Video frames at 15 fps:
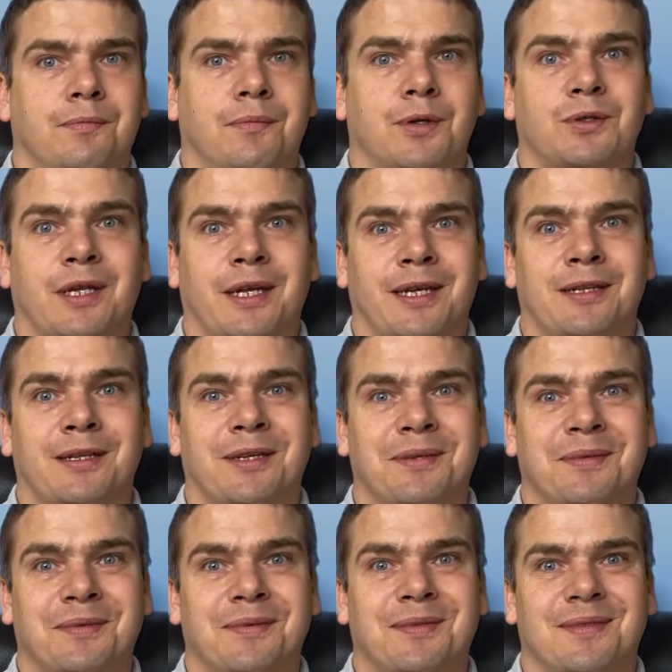most likely.
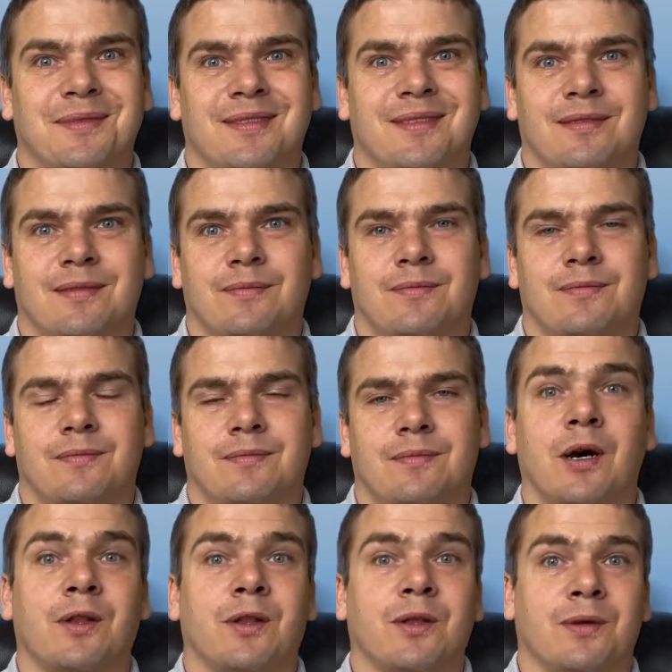
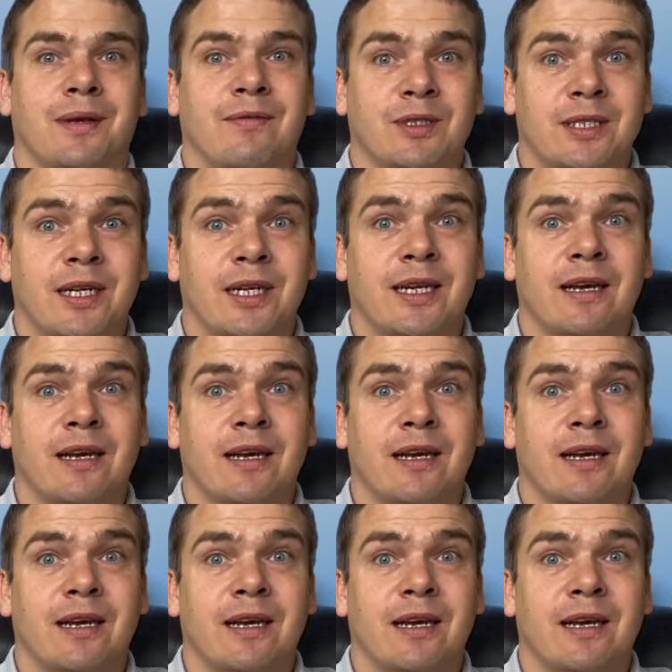Although never say